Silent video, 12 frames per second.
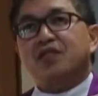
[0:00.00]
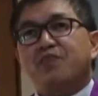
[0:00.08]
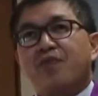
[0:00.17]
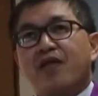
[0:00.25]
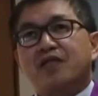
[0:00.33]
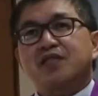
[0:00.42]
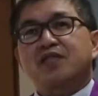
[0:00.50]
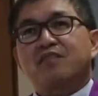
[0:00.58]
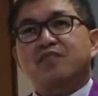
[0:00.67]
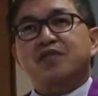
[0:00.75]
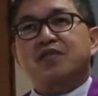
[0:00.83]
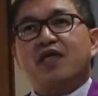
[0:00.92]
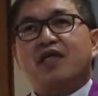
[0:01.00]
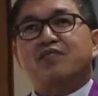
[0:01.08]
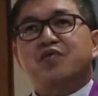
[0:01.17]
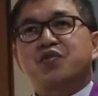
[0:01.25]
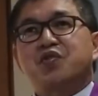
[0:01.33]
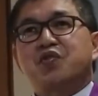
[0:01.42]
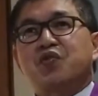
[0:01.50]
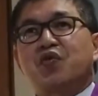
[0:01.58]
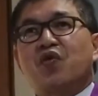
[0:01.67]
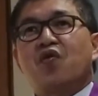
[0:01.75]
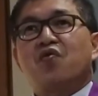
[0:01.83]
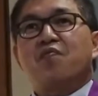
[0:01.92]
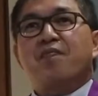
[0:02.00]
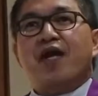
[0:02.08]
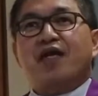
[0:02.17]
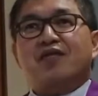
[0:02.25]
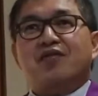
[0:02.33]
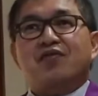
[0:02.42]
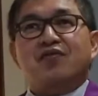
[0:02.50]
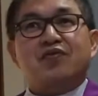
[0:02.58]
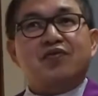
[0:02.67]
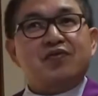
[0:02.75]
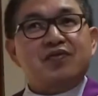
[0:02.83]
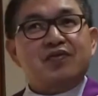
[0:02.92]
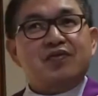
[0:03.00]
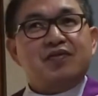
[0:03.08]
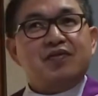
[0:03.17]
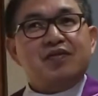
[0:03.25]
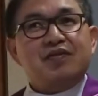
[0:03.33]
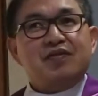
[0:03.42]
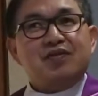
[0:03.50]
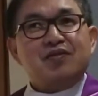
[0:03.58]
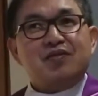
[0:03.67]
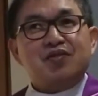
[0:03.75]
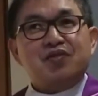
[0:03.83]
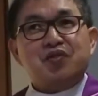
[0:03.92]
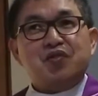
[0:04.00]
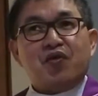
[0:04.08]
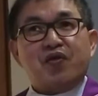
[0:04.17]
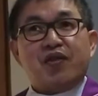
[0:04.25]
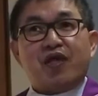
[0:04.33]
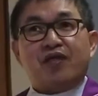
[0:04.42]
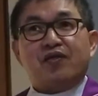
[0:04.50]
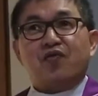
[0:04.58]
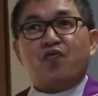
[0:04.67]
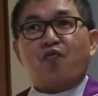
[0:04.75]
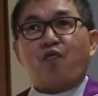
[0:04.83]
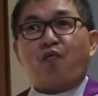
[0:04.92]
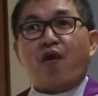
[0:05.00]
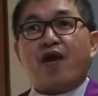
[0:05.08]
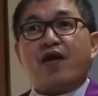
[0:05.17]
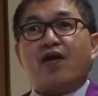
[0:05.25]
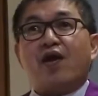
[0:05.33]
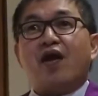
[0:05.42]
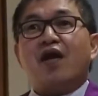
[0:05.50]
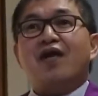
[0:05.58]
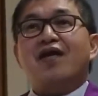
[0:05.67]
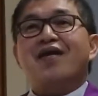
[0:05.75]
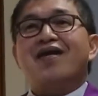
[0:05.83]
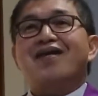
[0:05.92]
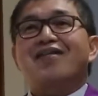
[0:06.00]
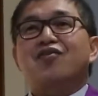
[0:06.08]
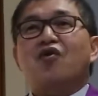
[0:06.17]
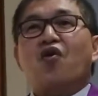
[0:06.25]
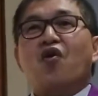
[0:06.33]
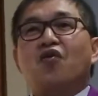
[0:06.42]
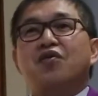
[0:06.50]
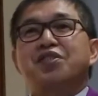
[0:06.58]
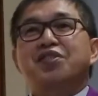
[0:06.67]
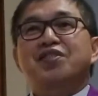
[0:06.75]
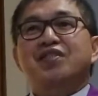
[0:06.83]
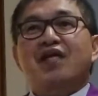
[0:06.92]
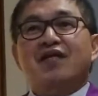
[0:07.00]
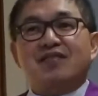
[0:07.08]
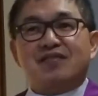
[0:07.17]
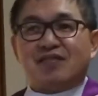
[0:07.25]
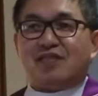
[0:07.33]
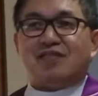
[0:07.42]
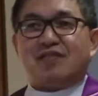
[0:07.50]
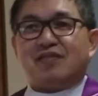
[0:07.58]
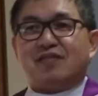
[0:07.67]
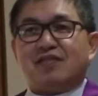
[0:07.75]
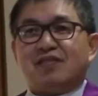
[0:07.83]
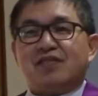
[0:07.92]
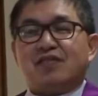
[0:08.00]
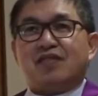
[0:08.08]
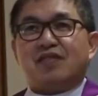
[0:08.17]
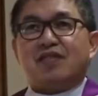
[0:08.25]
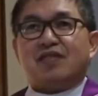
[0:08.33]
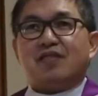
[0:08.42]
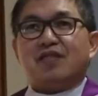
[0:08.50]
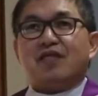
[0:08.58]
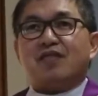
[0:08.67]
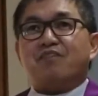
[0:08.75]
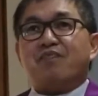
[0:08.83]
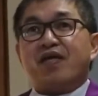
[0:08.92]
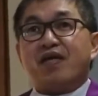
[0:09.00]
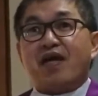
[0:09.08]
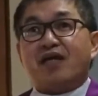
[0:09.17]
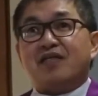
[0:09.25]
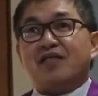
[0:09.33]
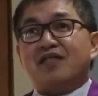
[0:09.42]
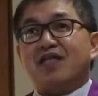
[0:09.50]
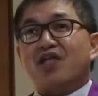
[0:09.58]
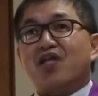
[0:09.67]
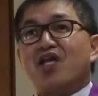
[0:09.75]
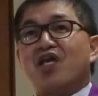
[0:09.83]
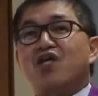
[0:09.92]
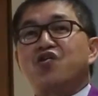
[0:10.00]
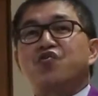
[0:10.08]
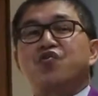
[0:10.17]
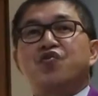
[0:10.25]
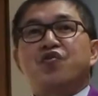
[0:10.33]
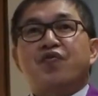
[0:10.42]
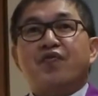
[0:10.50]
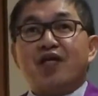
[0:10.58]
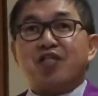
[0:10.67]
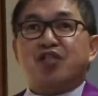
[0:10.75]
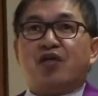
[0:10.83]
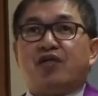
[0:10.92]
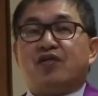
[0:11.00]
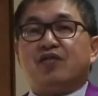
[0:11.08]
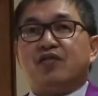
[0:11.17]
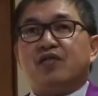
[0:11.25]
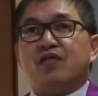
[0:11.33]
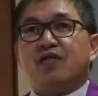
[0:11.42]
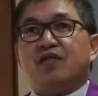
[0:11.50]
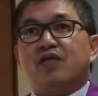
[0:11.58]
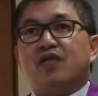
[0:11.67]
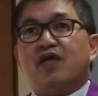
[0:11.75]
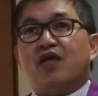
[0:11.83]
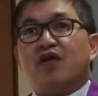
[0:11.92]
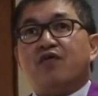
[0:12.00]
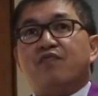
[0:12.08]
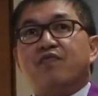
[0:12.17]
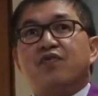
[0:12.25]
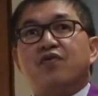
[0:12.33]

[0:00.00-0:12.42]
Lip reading: spent some time to go back to Jordan, where it all started. It began the inauguration of